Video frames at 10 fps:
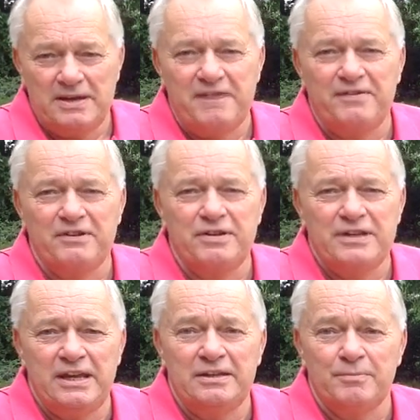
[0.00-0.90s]
If you're
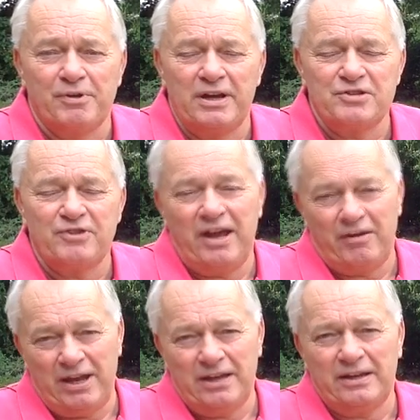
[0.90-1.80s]
in the Braintree
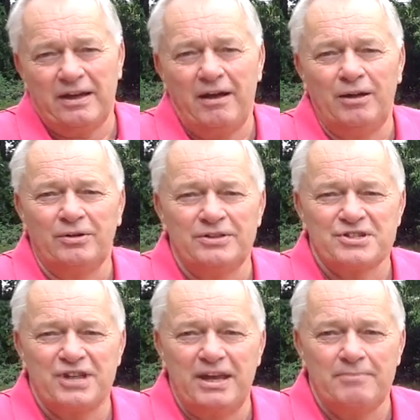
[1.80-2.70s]
area, go along and
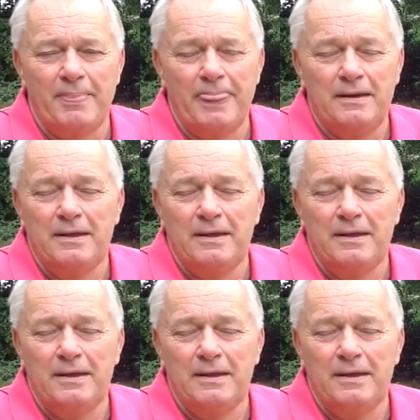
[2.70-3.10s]
see them.